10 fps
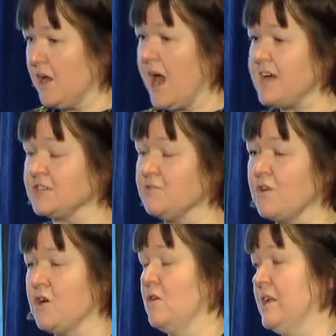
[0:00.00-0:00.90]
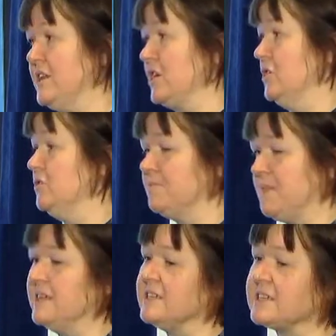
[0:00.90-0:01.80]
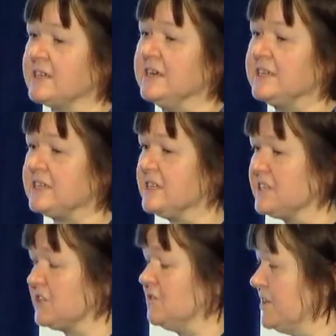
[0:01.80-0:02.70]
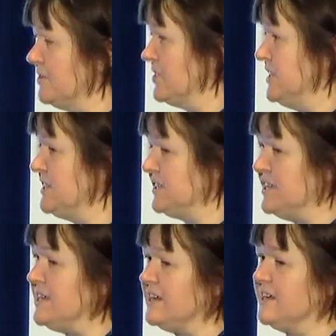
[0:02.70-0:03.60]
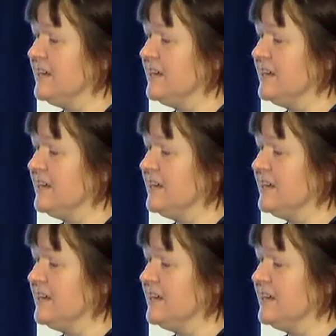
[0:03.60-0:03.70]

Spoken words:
Has a role in acute appendicitis, although CT